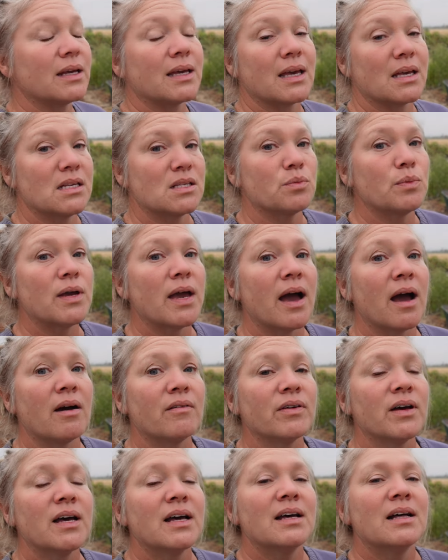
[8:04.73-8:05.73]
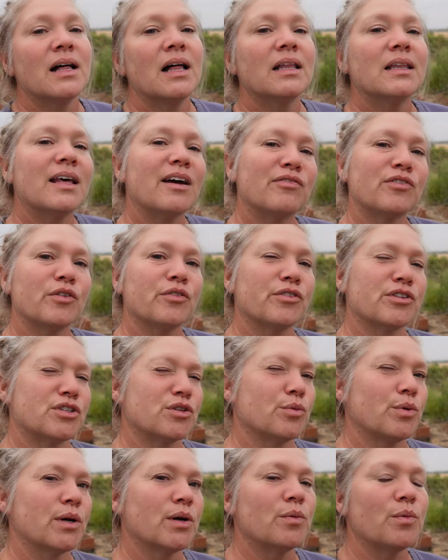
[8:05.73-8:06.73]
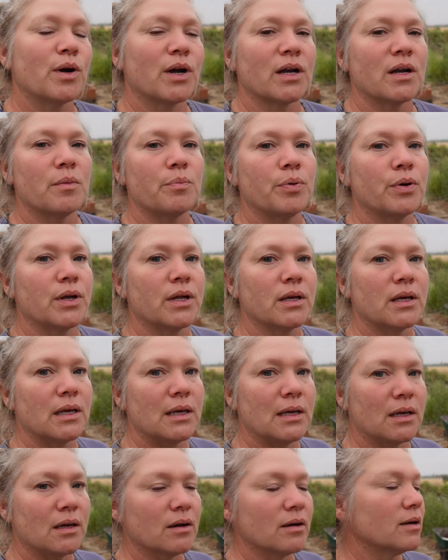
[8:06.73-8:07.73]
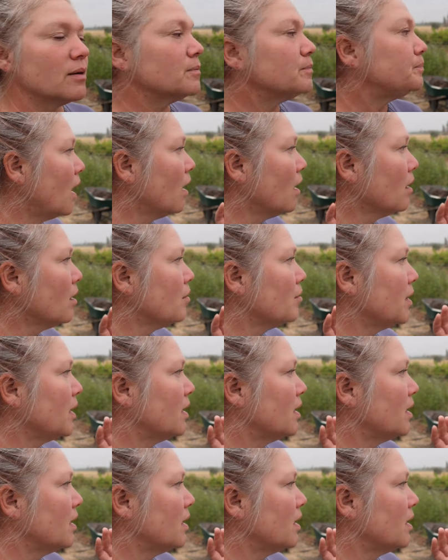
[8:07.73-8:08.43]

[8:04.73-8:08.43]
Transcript: In case we have leftover soil, we're gonna put it here um,